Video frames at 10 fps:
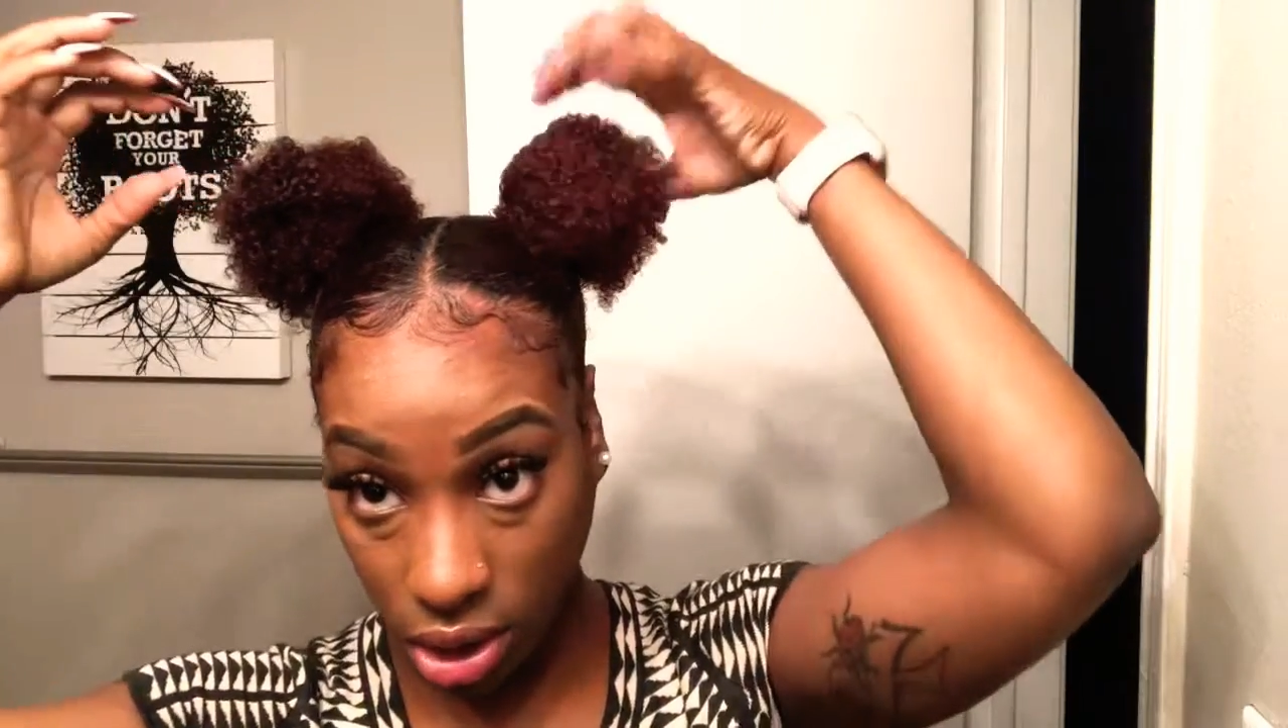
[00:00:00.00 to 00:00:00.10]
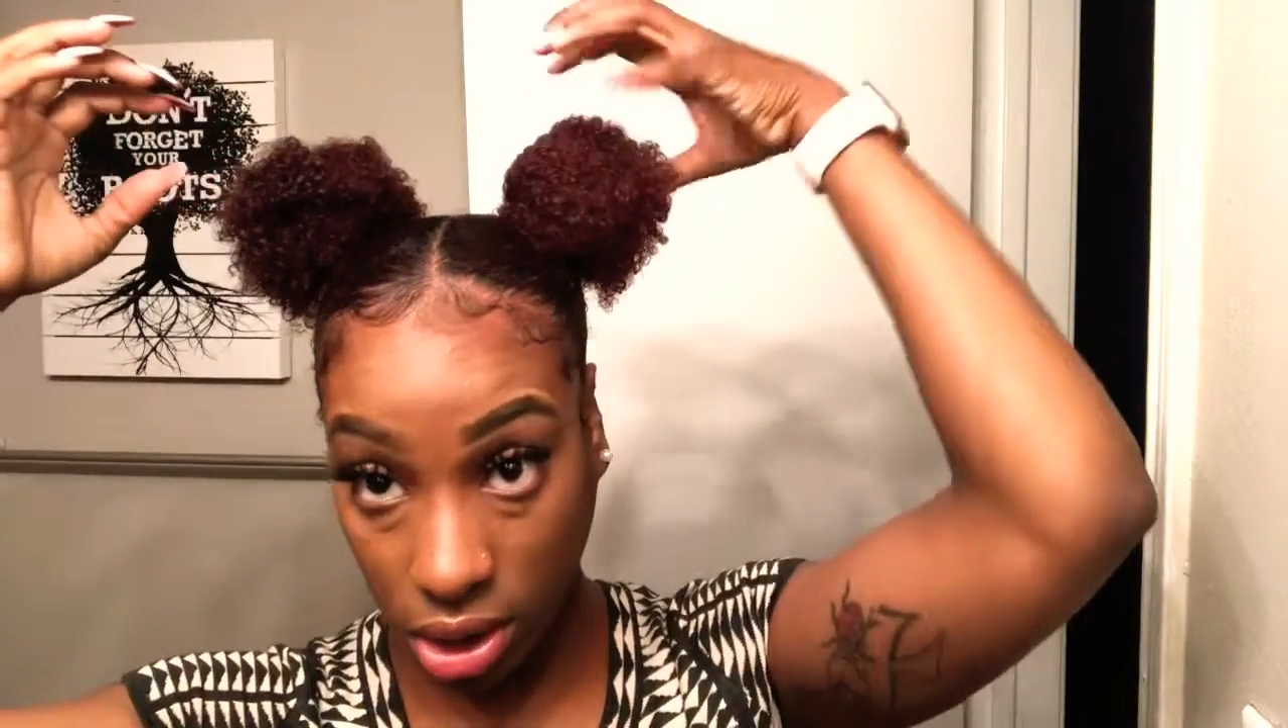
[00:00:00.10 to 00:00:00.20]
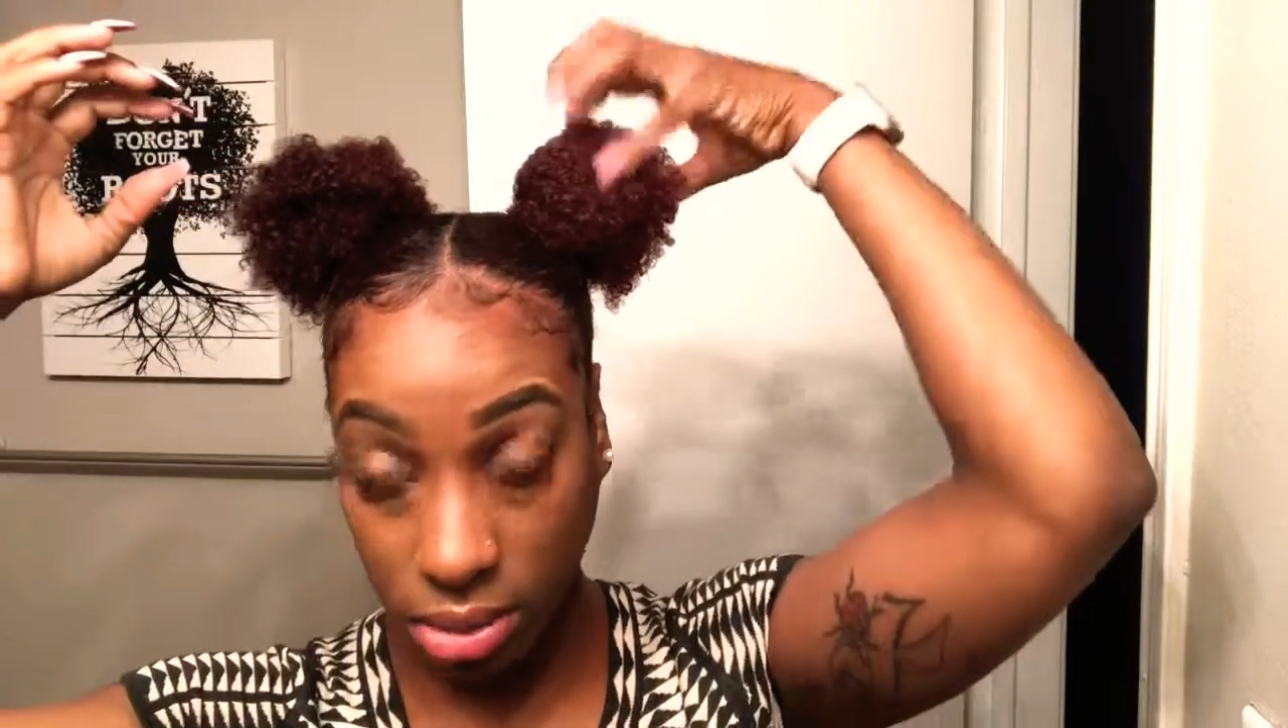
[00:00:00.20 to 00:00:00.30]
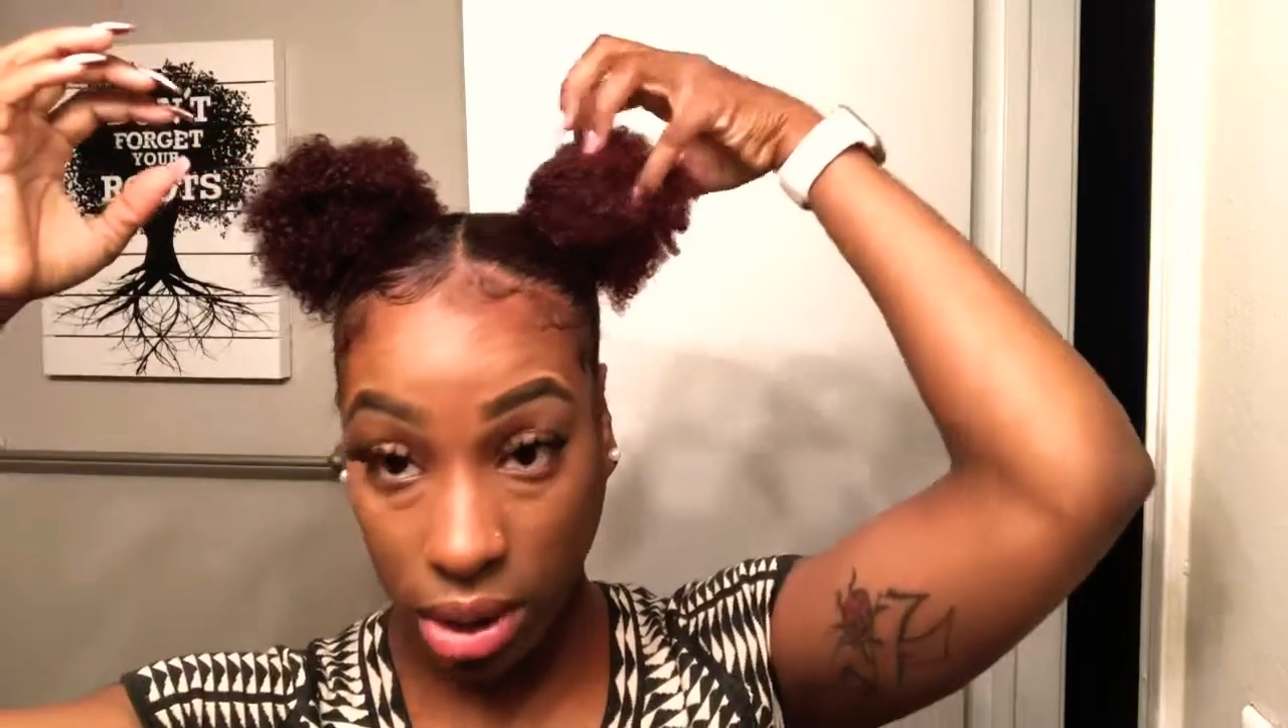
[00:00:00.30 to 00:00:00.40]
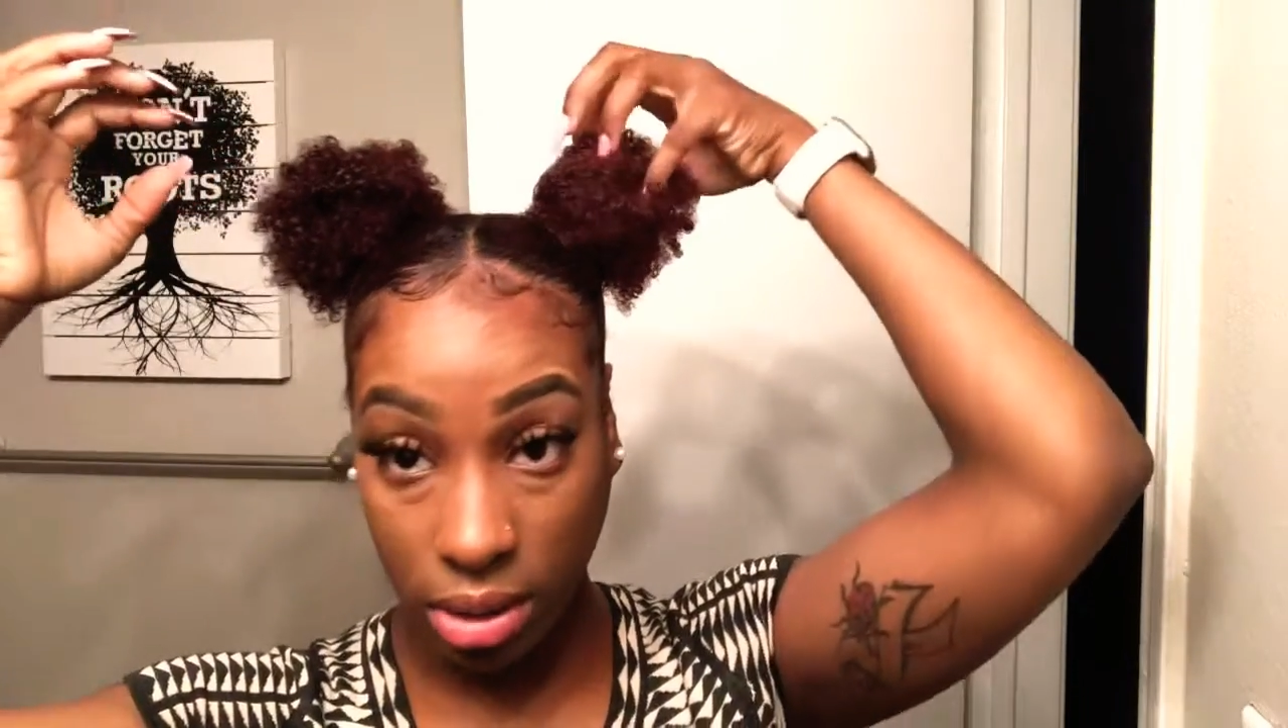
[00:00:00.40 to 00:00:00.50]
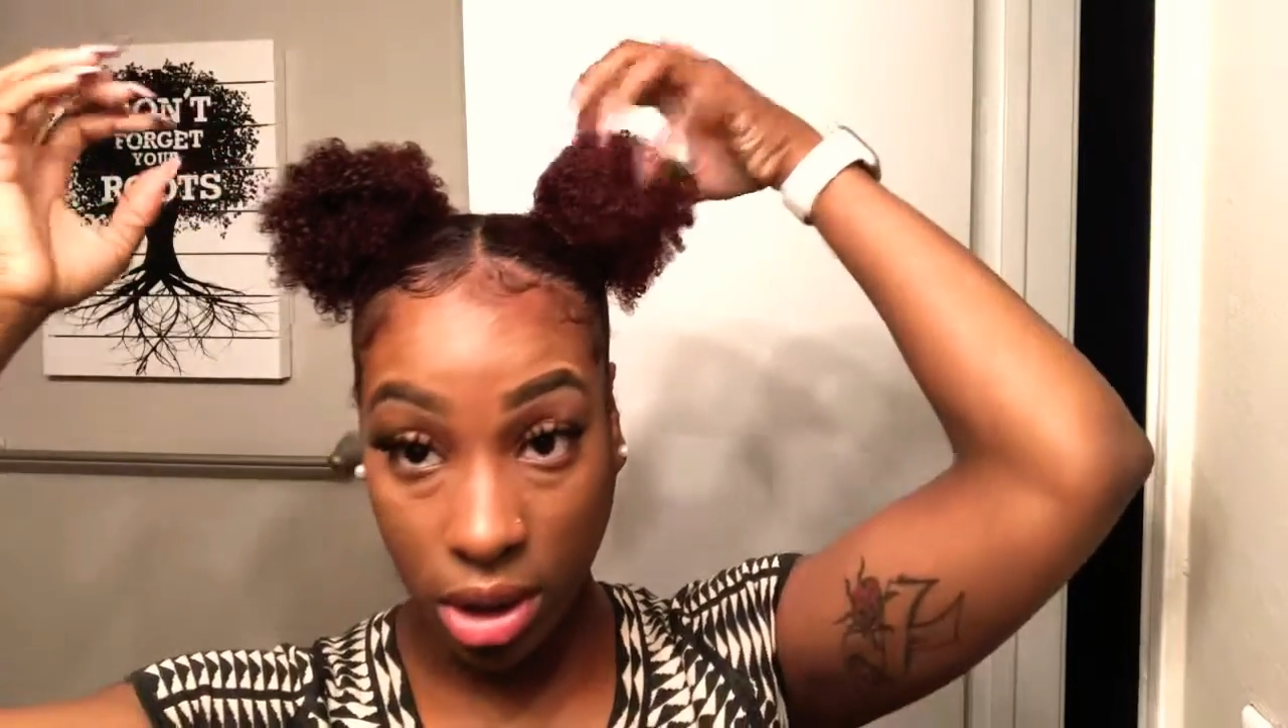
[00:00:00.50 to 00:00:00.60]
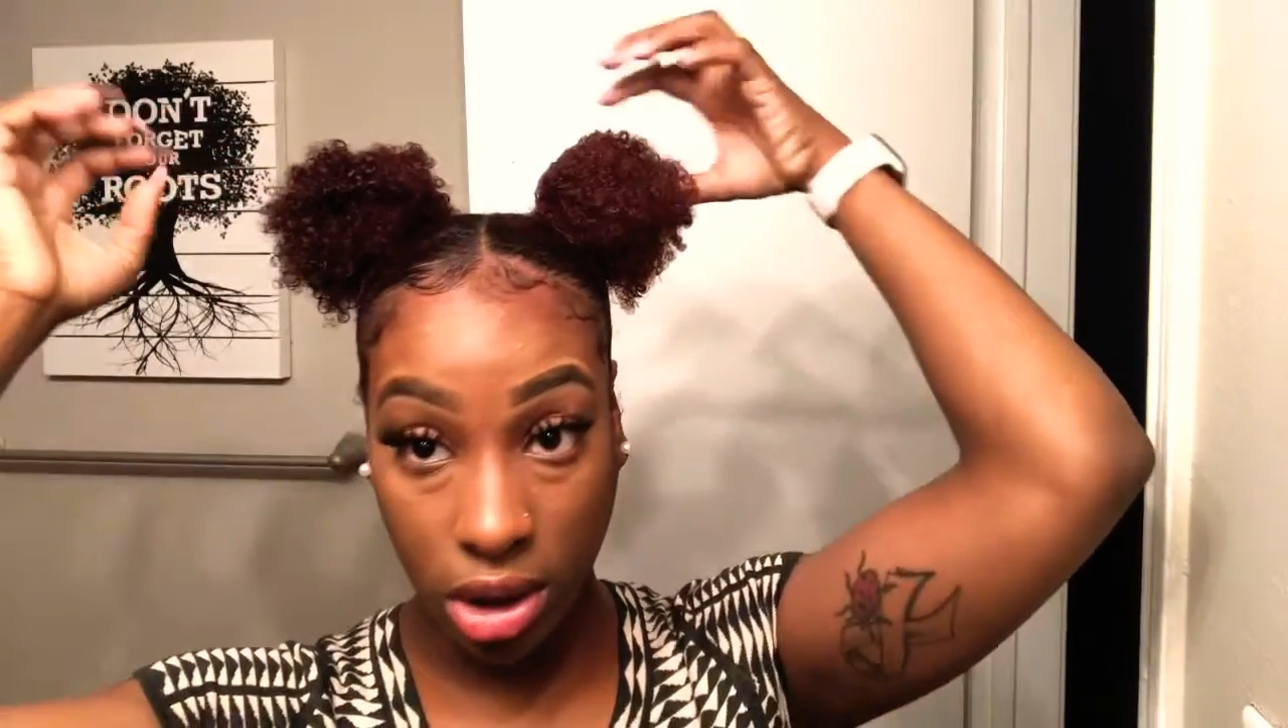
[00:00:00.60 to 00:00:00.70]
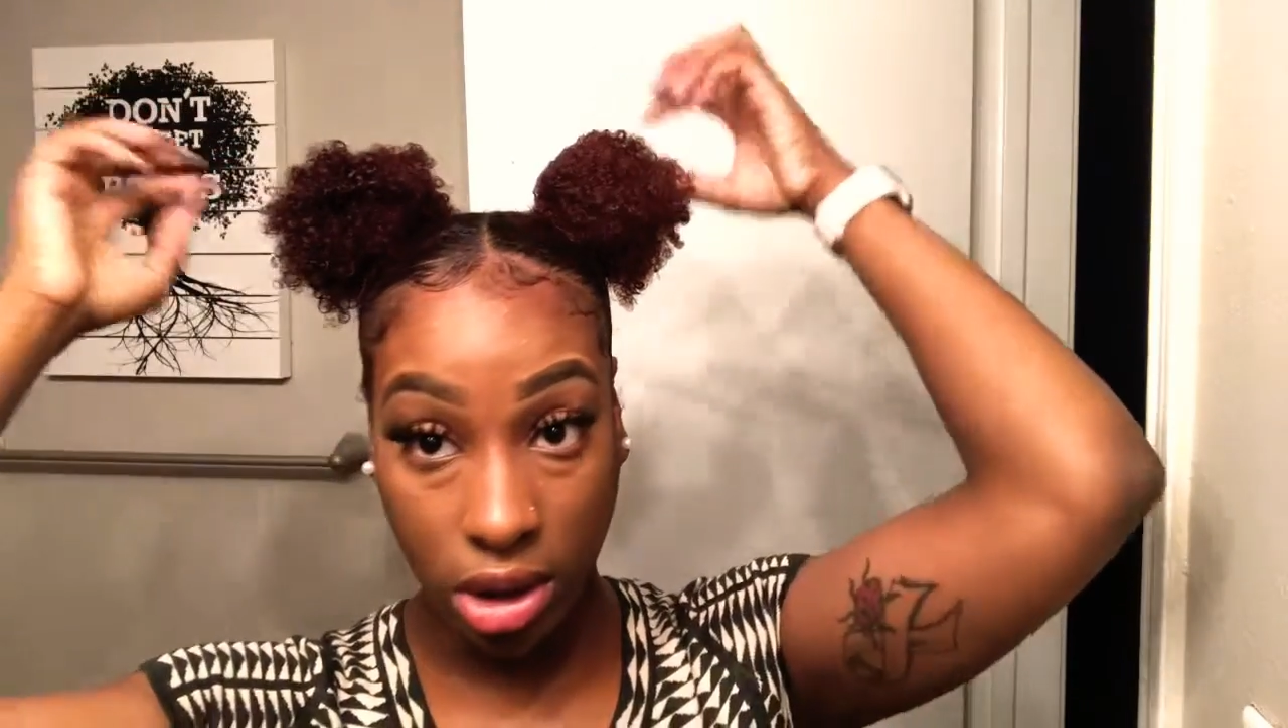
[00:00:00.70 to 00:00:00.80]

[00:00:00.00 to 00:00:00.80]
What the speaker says: Sometimes